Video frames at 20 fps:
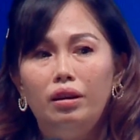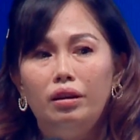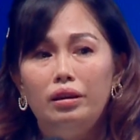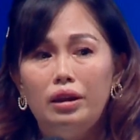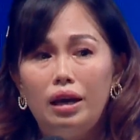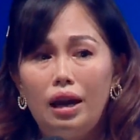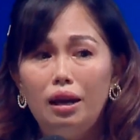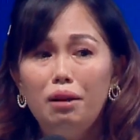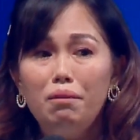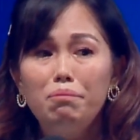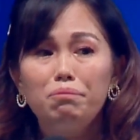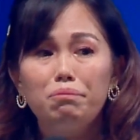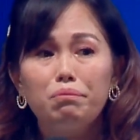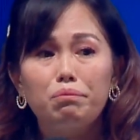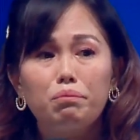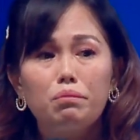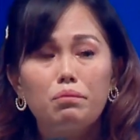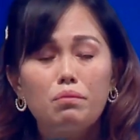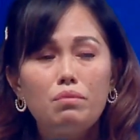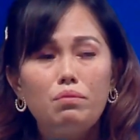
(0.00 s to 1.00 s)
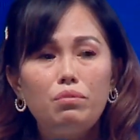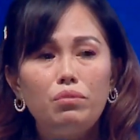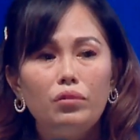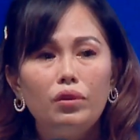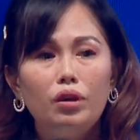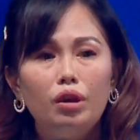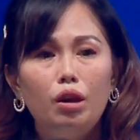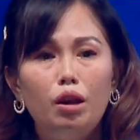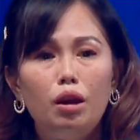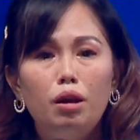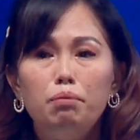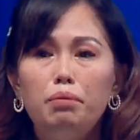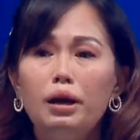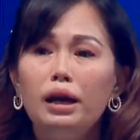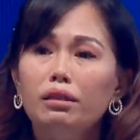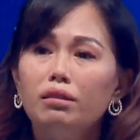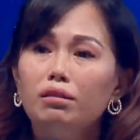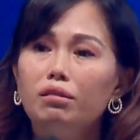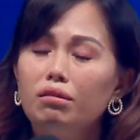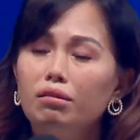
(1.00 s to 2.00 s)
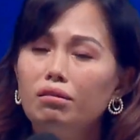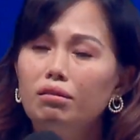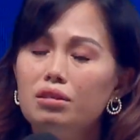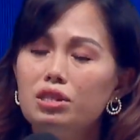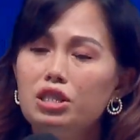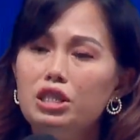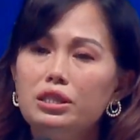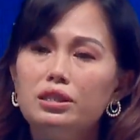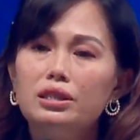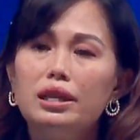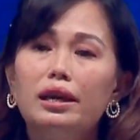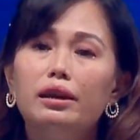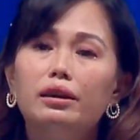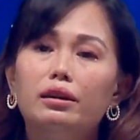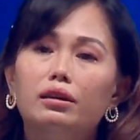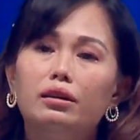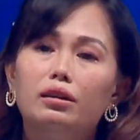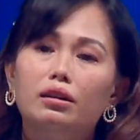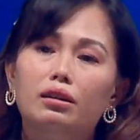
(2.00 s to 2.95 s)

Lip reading: Yeah? But she said,